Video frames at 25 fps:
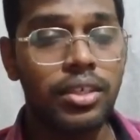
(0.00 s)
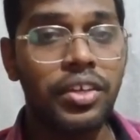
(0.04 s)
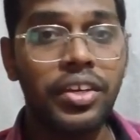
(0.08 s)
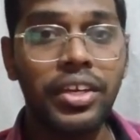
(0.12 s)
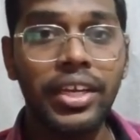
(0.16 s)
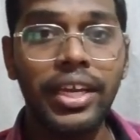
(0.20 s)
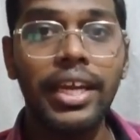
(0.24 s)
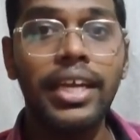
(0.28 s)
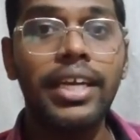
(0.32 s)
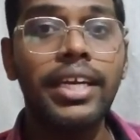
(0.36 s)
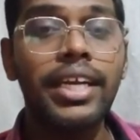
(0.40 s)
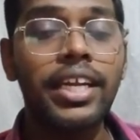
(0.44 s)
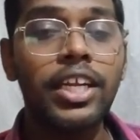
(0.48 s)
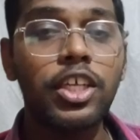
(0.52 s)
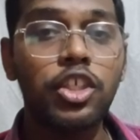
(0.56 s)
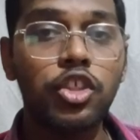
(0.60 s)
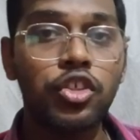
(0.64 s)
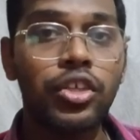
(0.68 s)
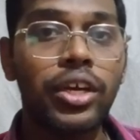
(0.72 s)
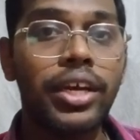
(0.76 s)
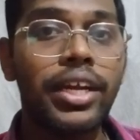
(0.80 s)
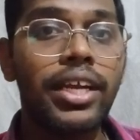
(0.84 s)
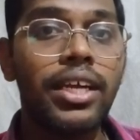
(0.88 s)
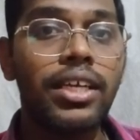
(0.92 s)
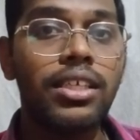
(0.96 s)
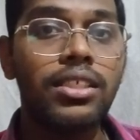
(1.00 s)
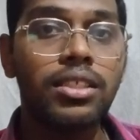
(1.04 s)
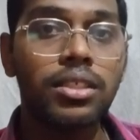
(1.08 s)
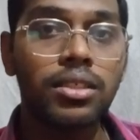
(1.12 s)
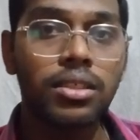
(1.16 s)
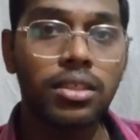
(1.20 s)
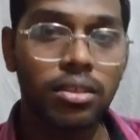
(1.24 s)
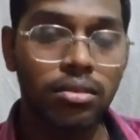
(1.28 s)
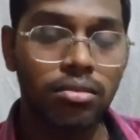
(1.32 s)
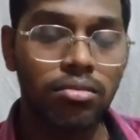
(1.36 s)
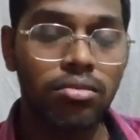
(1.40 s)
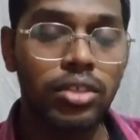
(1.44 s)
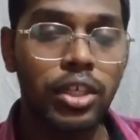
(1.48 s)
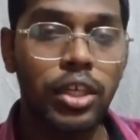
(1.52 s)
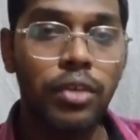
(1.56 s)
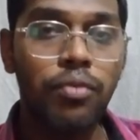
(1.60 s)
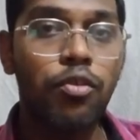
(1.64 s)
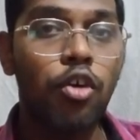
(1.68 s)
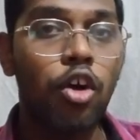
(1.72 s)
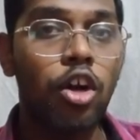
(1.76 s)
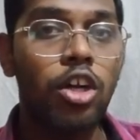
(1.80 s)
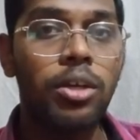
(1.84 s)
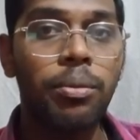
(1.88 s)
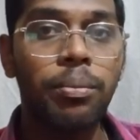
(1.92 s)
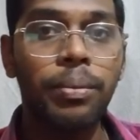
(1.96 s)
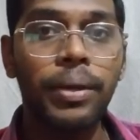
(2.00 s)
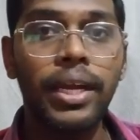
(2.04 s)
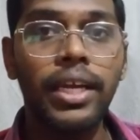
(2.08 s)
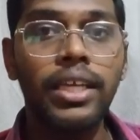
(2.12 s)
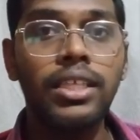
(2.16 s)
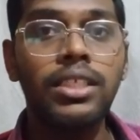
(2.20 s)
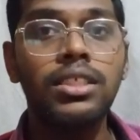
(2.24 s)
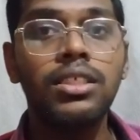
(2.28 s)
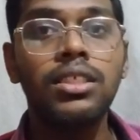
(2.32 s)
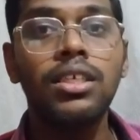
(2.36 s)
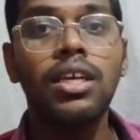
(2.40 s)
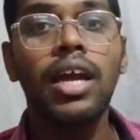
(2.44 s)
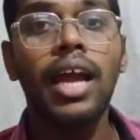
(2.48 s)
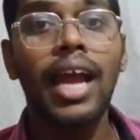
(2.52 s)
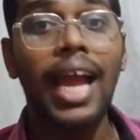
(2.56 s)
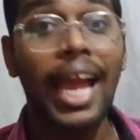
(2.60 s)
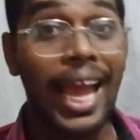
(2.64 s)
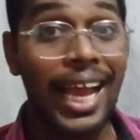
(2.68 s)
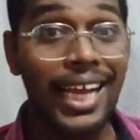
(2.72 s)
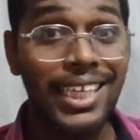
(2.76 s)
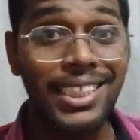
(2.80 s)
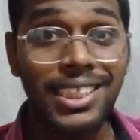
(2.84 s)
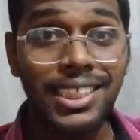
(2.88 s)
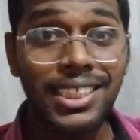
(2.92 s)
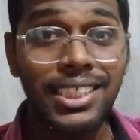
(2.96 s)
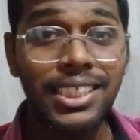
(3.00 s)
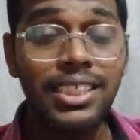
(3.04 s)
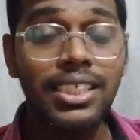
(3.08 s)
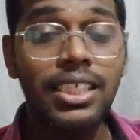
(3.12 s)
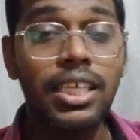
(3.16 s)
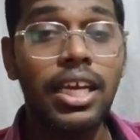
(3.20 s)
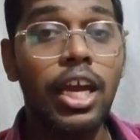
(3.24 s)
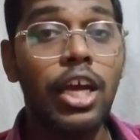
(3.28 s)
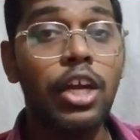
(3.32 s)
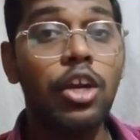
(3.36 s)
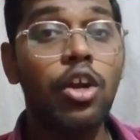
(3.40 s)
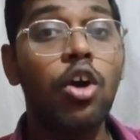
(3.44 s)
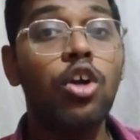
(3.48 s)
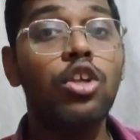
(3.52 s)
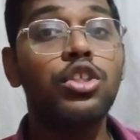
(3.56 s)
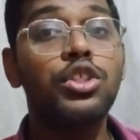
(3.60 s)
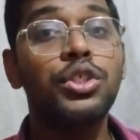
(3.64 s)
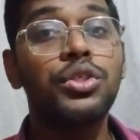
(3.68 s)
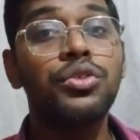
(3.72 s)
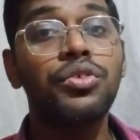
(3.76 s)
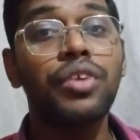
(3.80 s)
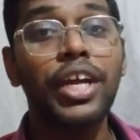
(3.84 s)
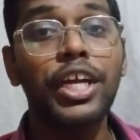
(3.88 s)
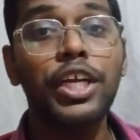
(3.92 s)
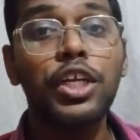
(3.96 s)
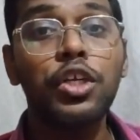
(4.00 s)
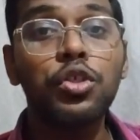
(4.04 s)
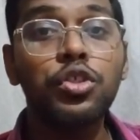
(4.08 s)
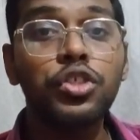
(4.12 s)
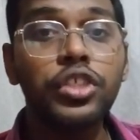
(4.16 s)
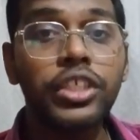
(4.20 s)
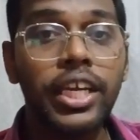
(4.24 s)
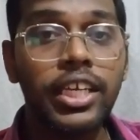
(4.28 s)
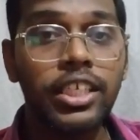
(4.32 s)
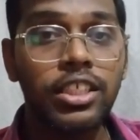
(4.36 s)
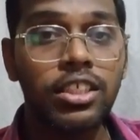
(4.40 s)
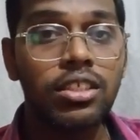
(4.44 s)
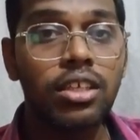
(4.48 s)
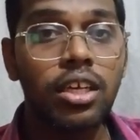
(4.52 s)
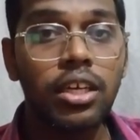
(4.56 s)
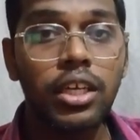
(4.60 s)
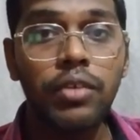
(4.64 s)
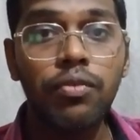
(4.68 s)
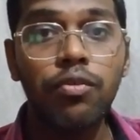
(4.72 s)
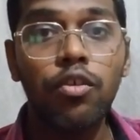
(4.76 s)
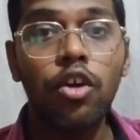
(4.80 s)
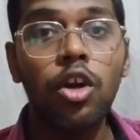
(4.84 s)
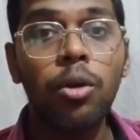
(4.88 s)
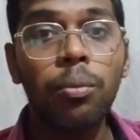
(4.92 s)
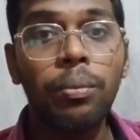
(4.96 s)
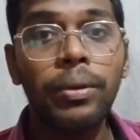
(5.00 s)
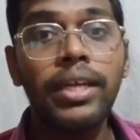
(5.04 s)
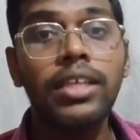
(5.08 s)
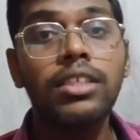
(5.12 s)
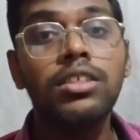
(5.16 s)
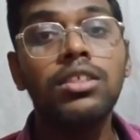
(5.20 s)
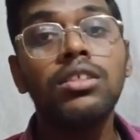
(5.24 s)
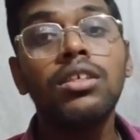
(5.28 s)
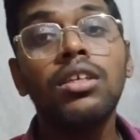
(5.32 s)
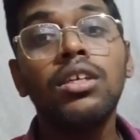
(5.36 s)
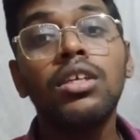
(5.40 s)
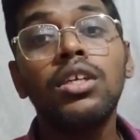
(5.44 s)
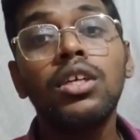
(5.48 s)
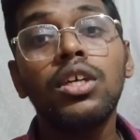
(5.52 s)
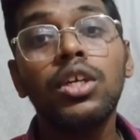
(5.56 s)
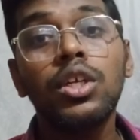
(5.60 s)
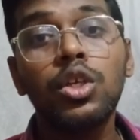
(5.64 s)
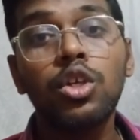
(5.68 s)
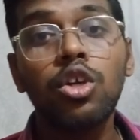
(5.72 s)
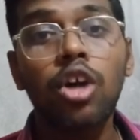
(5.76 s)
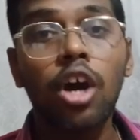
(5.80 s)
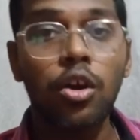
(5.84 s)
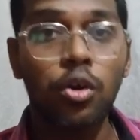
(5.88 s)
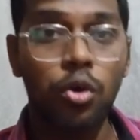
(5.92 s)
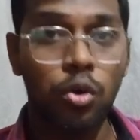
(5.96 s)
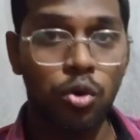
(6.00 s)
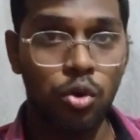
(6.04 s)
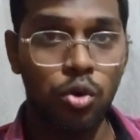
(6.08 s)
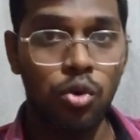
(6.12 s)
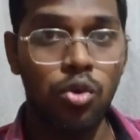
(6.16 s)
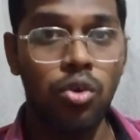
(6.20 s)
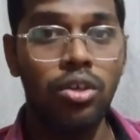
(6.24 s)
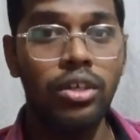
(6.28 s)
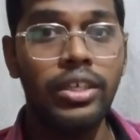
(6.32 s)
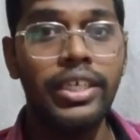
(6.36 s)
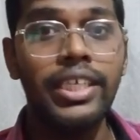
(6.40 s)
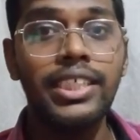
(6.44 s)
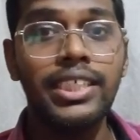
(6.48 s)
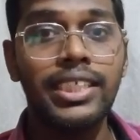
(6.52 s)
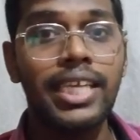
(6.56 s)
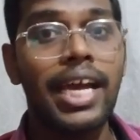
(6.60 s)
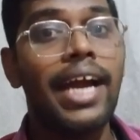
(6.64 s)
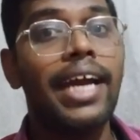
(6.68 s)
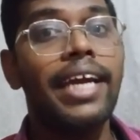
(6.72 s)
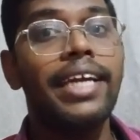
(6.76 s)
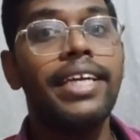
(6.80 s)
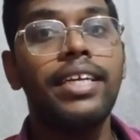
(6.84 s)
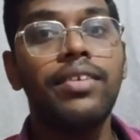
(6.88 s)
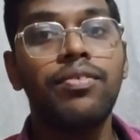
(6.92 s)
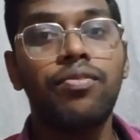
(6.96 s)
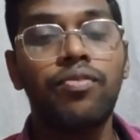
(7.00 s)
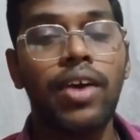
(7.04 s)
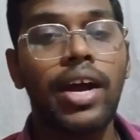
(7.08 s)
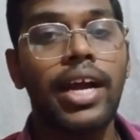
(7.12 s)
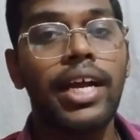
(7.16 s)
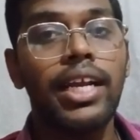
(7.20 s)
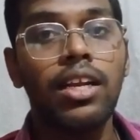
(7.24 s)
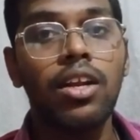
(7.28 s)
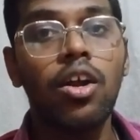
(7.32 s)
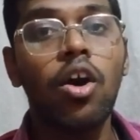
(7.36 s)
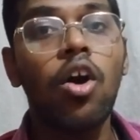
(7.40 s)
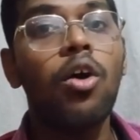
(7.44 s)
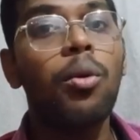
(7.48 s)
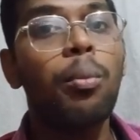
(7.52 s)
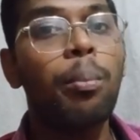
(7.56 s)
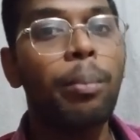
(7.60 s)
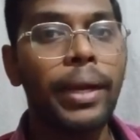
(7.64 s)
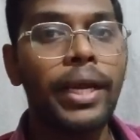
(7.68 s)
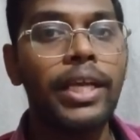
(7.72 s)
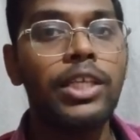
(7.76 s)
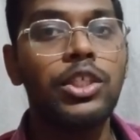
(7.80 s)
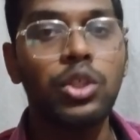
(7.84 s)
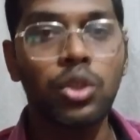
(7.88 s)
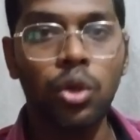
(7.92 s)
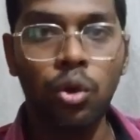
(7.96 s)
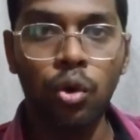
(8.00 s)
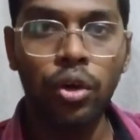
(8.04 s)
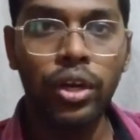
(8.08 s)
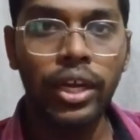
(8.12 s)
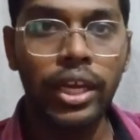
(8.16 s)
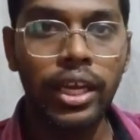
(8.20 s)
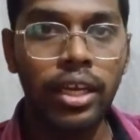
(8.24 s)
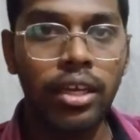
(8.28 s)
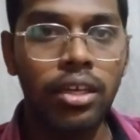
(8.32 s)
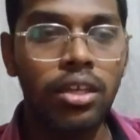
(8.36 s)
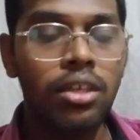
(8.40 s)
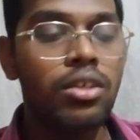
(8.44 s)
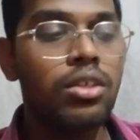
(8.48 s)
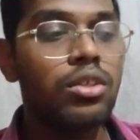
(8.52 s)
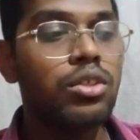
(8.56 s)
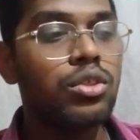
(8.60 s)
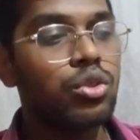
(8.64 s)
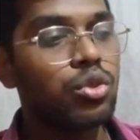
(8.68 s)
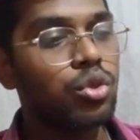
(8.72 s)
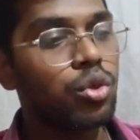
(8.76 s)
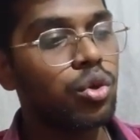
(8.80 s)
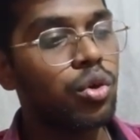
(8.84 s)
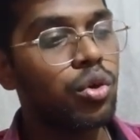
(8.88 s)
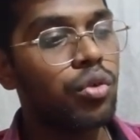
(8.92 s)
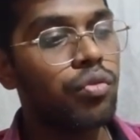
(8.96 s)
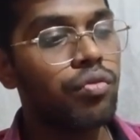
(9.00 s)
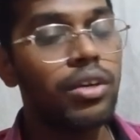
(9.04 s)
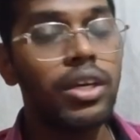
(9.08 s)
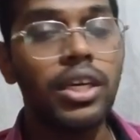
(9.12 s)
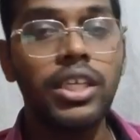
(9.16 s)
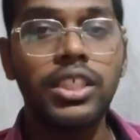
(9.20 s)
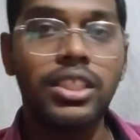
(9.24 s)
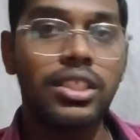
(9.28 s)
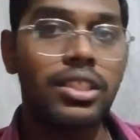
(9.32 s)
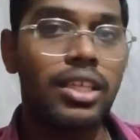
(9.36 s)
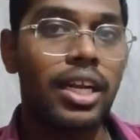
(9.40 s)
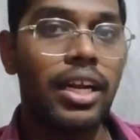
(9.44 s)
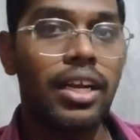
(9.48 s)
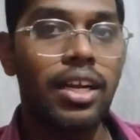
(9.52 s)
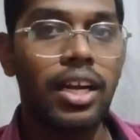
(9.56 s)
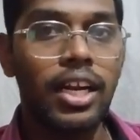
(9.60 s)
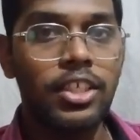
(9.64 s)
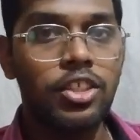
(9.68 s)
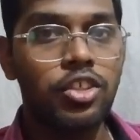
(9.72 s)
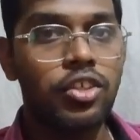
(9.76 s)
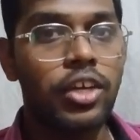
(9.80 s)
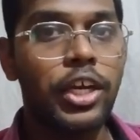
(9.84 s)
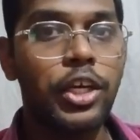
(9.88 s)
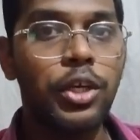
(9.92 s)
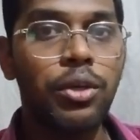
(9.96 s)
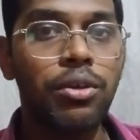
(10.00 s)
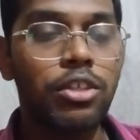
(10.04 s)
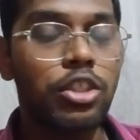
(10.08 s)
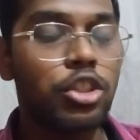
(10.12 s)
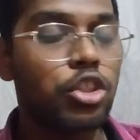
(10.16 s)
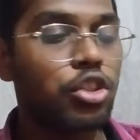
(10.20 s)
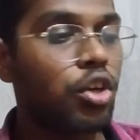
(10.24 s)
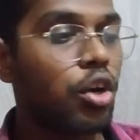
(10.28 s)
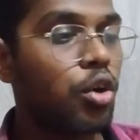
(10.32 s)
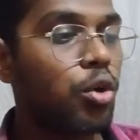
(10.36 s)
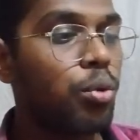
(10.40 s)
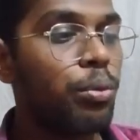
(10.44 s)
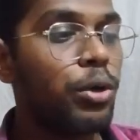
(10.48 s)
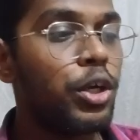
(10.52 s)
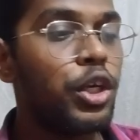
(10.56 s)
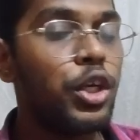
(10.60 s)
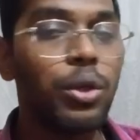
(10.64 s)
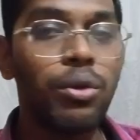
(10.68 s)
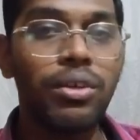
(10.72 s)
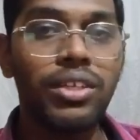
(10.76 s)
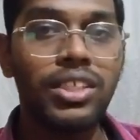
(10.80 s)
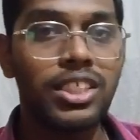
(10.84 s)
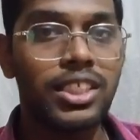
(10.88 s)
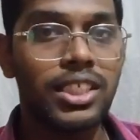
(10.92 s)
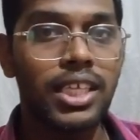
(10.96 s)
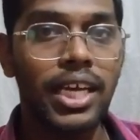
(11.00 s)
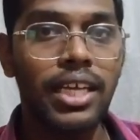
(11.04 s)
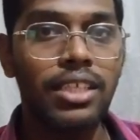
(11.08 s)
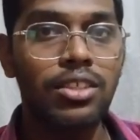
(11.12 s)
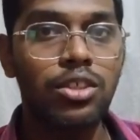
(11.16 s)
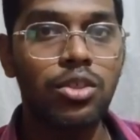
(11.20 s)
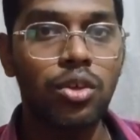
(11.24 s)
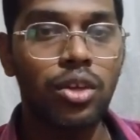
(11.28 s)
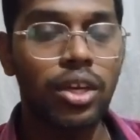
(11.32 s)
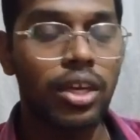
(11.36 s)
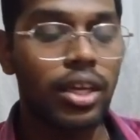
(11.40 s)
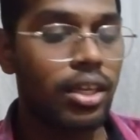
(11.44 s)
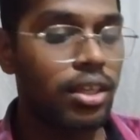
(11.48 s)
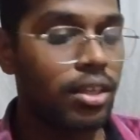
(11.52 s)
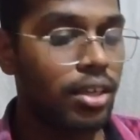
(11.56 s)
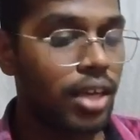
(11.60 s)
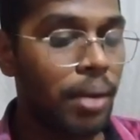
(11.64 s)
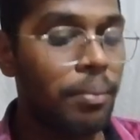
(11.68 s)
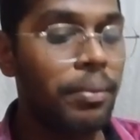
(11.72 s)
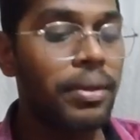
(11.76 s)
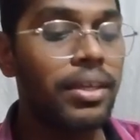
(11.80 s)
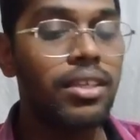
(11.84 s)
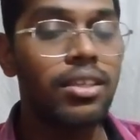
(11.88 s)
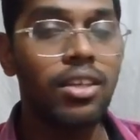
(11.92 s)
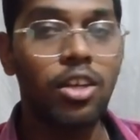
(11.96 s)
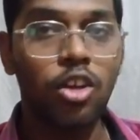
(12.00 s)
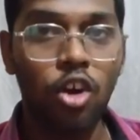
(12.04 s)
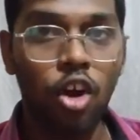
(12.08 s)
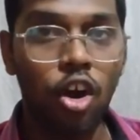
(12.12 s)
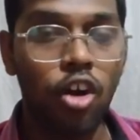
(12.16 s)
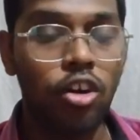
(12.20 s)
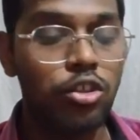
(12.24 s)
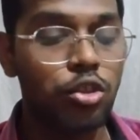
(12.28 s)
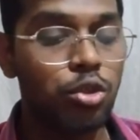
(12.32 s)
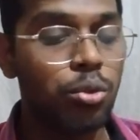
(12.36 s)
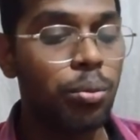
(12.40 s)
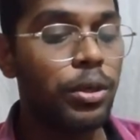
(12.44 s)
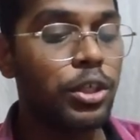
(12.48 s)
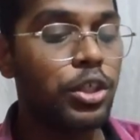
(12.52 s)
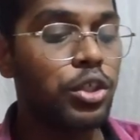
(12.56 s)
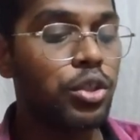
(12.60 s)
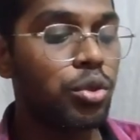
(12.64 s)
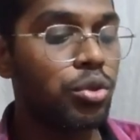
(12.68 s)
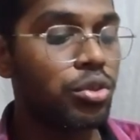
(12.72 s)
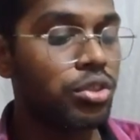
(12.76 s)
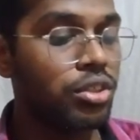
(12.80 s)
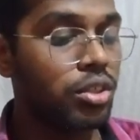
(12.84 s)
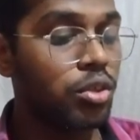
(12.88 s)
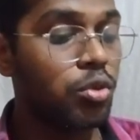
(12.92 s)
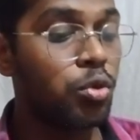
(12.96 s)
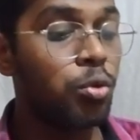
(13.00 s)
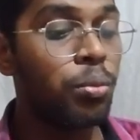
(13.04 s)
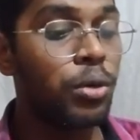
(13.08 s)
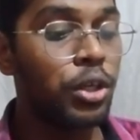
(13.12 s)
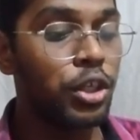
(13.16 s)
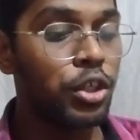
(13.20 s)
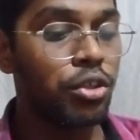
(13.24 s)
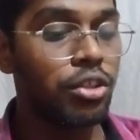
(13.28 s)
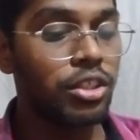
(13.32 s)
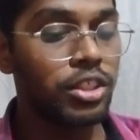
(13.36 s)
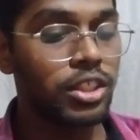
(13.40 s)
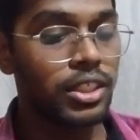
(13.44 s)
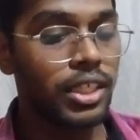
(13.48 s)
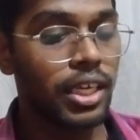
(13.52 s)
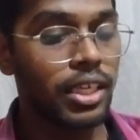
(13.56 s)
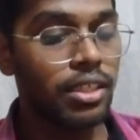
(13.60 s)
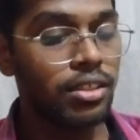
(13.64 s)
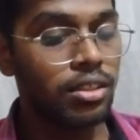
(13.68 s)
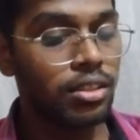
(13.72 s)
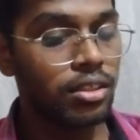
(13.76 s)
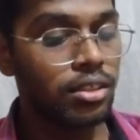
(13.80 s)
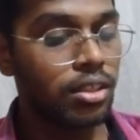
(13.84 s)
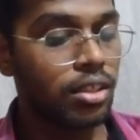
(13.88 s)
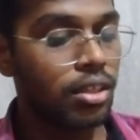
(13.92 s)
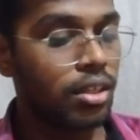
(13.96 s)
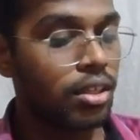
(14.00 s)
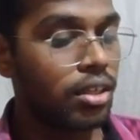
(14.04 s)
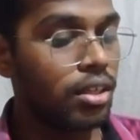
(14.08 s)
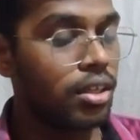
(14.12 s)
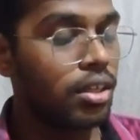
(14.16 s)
create an Nginx default page, access it and also try to change the default page to our own desired file or page, okay? So first, let's try to install Ubuntu instance, okay? I mean, launch Ubuntu, Ubuntu instance.